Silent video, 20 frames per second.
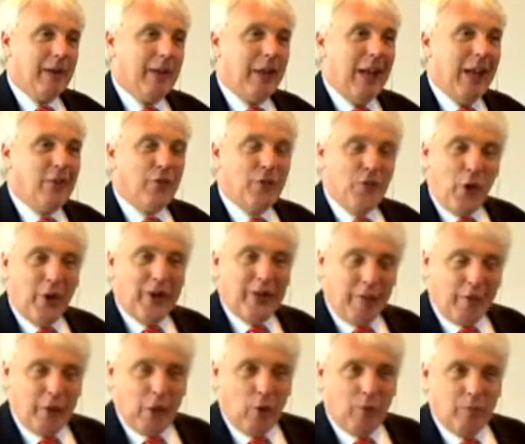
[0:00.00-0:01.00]
It's very
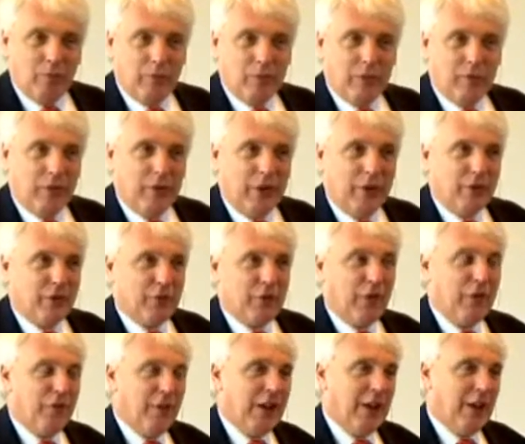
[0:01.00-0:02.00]
difficult
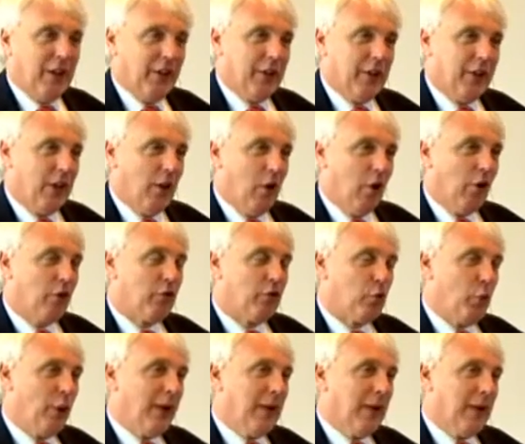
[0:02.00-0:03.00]
for Finland or
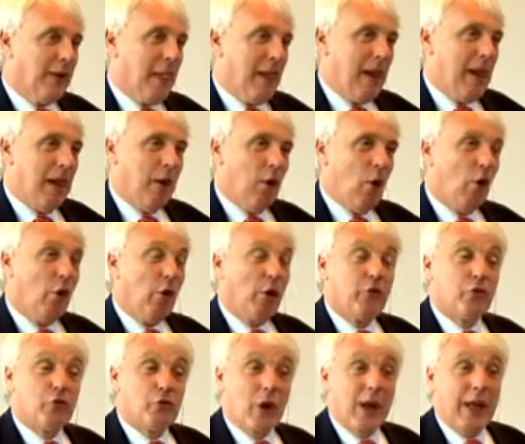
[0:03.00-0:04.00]
Sweden or
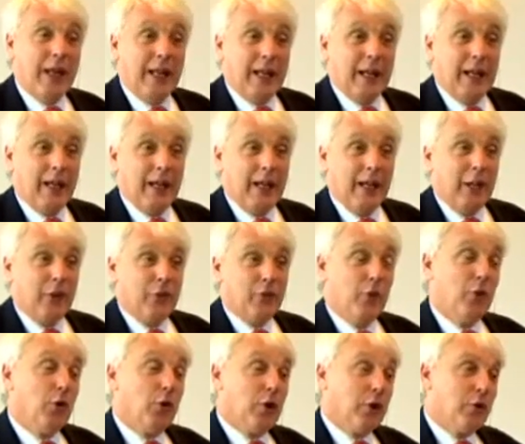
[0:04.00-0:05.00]
Australia
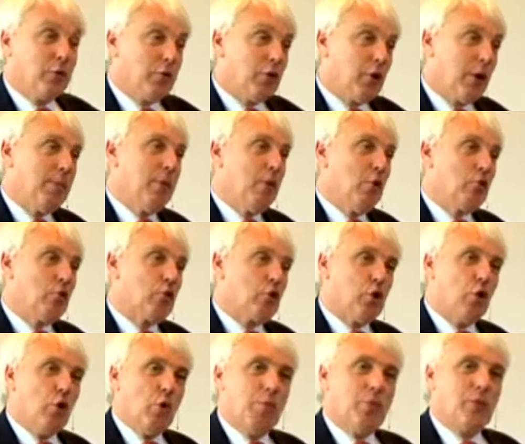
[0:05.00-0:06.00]
to contribute
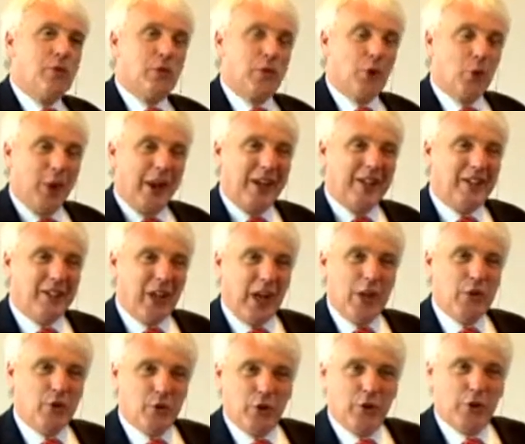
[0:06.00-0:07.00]
troops to a
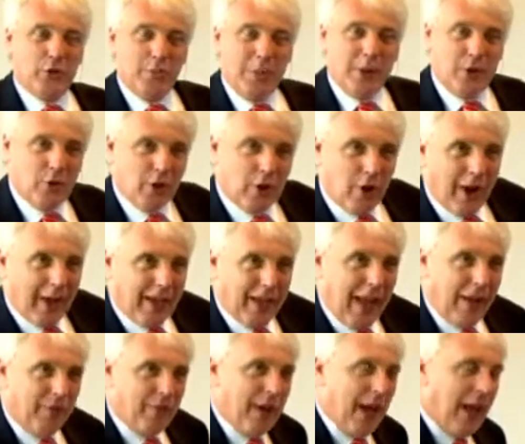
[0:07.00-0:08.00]
dangerous mission like
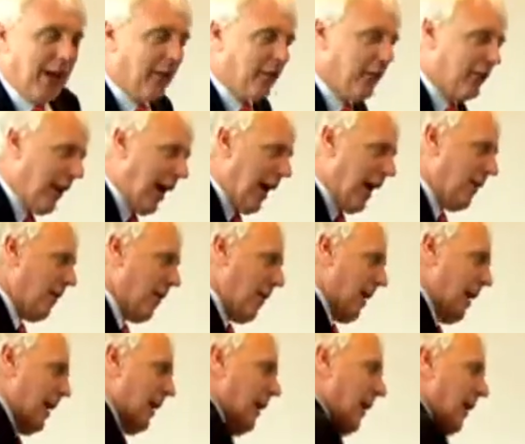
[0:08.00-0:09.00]
Afghanistan,
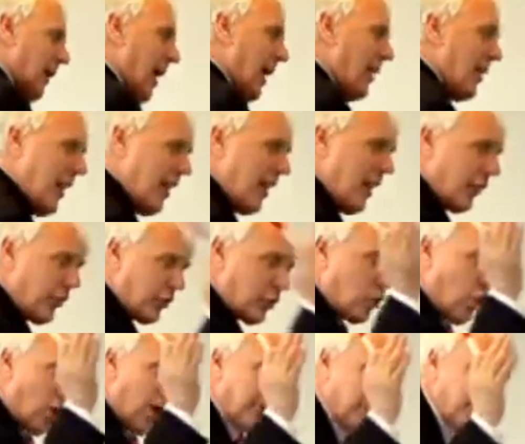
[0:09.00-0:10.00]
and then there's a
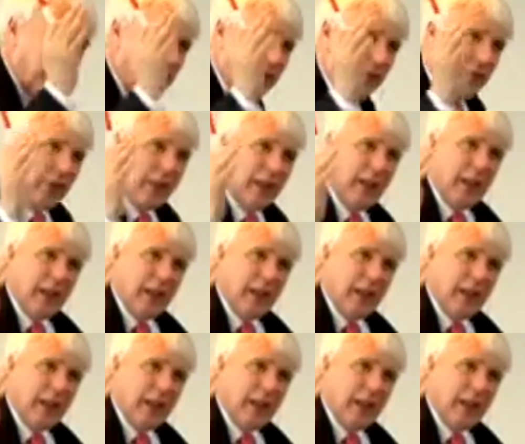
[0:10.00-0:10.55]
crisis